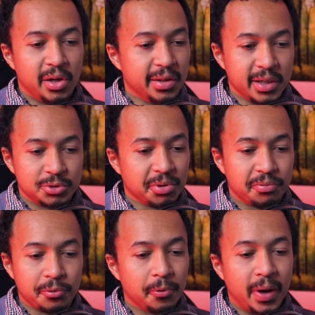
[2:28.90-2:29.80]
honest
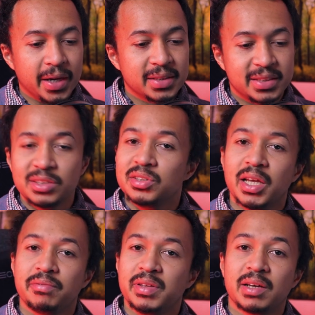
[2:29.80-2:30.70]
with you, I didn't
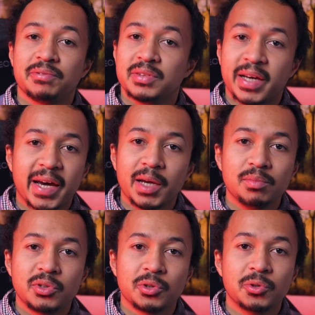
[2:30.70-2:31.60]
have enough
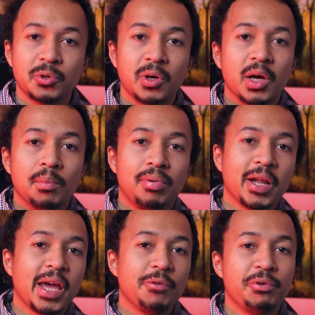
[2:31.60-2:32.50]
time to
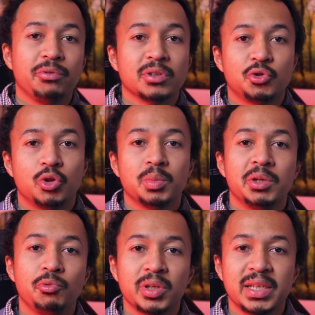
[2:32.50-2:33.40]
play with the
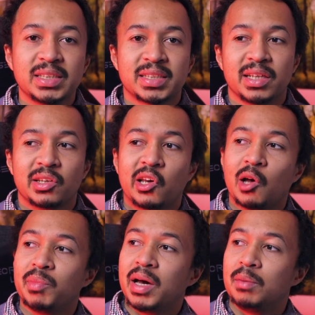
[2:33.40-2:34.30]
Streamlit release and
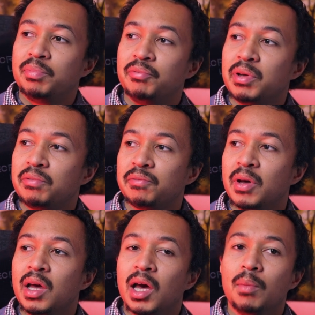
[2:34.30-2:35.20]
come up with
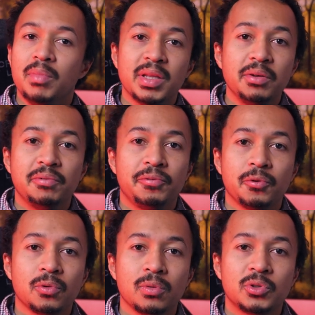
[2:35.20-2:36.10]
a
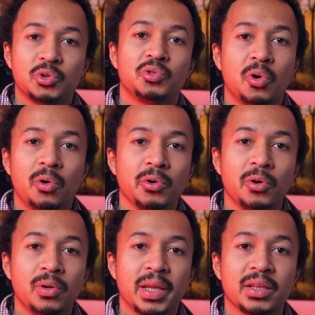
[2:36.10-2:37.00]
meaningful
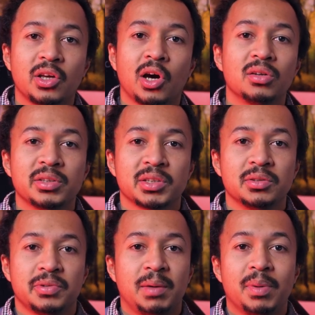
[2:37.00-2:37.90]
tutorial and
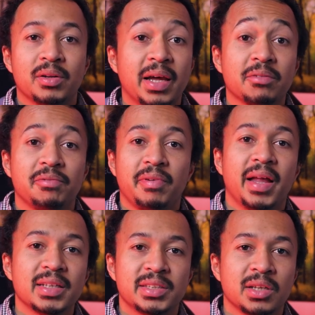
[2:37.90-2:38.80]
content about
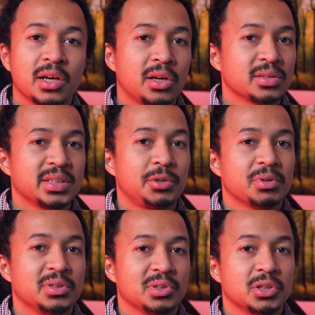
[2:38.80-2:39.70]
advanced
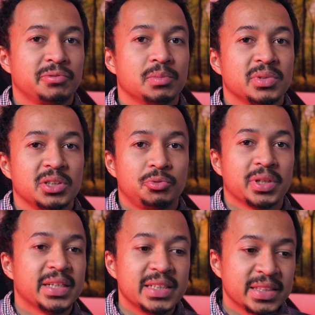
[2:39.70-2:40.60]
consequences from this
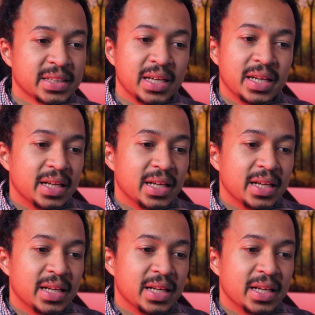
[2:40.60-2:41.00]
release.